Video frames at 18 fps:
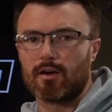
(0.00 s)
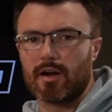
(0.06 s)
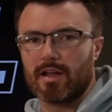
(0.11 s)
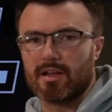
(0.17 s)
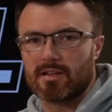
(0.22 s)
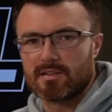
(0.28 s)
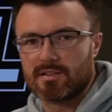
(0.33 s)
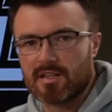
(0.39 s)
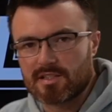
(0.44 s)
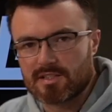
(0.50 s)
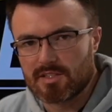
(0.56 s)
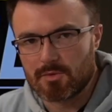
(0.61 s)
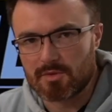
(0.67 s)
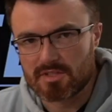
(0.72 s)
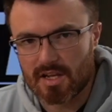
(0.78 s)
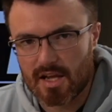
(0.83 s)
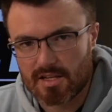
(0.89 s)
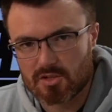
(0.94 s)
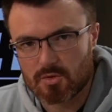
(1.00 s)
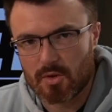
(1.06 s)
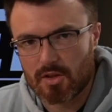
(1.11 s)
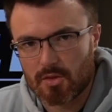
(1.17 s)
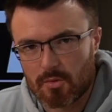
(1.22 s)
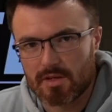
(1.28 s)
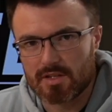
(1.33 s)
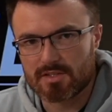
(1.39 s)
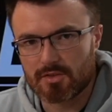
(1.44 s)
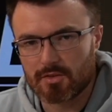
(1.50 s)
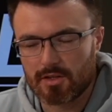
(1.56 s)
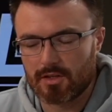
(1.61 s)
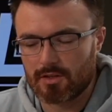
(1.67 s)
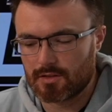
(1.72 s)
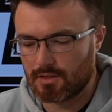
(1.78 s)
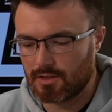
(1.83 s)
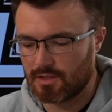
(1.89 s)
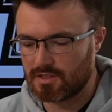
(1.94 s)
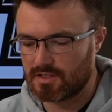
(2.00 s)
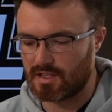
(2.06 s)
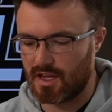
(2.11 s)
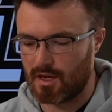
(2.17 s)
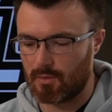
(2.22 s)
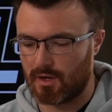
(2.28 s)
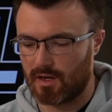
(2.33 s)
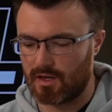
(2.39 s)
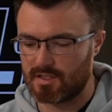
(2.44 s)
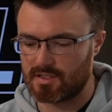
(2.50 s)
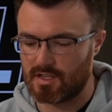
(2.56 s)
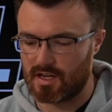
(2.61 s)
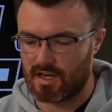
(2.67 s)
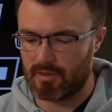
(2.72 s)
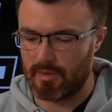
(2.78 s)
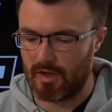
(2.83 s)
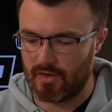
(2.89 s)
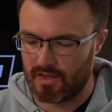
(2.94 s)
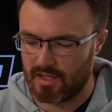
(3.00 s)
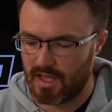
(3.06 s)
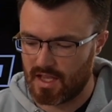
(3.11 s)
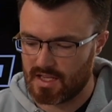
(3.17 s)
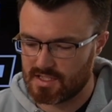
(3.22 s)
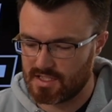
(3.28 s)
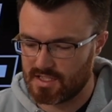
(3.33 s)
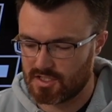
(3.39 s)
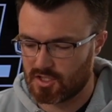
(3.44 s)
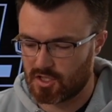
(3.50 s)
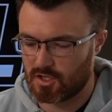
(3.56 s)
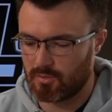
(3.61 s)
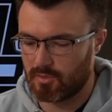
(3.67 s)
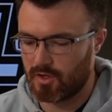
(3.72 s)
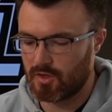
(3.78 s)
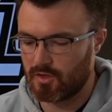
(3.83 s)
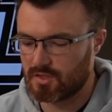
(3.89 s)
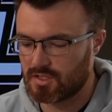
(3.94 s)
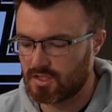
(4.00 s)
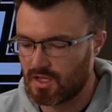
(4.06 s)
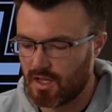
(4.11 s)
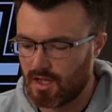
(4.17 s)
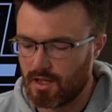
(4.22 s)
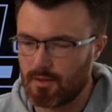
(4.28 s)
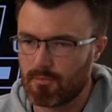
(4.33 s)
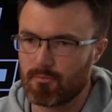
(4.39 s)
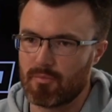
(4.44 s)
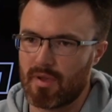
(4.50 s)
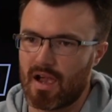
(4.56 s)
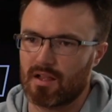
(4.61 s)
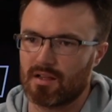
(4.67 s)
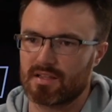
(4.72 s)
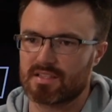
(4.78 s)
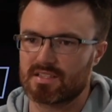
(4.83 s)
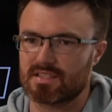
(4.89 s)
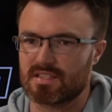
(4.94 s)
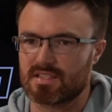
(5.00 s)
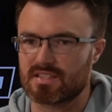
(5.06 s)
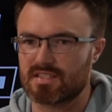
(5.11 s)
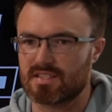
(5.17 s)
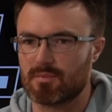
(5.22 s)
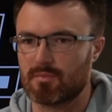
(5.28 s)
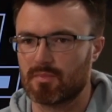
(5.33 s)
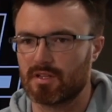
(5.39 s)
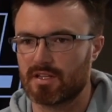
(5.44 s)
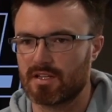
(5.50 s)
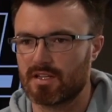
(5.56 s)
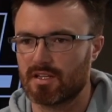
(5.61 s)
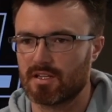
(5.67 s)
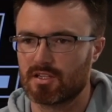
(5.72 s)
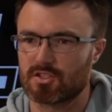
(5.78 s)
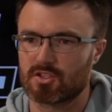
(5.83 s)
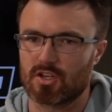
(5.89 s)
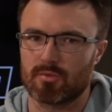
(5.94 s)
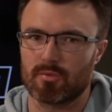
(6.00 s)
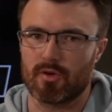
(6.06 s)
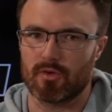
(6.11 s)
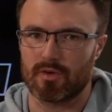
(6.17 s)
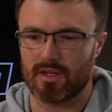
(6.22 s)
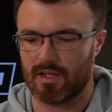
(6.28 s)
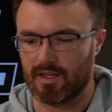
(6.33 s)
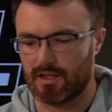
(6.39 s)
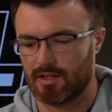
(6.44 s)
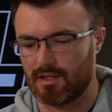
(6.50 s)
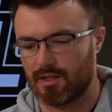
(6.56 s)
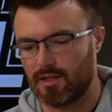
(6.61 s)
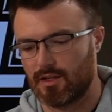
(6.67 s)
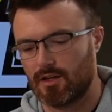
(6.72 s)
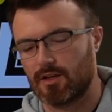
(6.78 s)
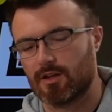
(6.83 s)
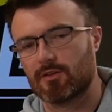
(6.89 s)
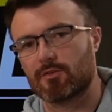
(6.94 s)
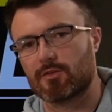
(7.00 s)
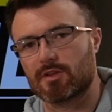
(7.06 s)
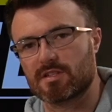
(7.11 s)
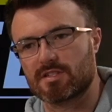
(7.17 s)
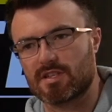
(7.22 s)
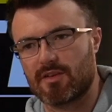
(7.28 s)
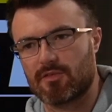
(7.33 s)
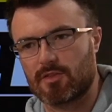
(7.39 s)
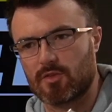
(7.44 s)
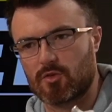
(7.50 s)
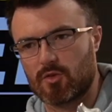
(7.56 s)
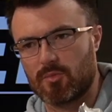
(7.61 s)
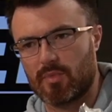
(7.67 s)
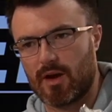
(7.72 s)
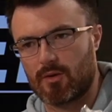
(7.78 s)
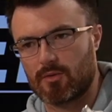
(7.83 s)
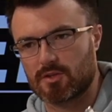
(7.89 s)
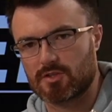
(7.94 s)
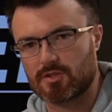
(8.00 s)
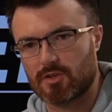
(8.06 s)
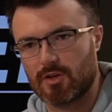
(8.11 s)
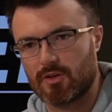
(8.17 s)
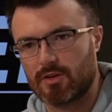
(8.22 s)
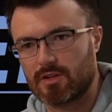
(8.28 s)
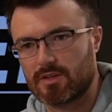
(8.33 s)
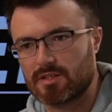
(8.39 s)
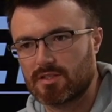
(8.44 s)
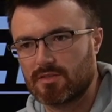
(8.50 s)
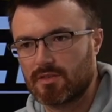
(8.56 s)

All right, Dusty with 1023 Diesel here. Today we're going to talk about KC Turbo's balanced assembly turbo kit for the 7.3 Powerstroke.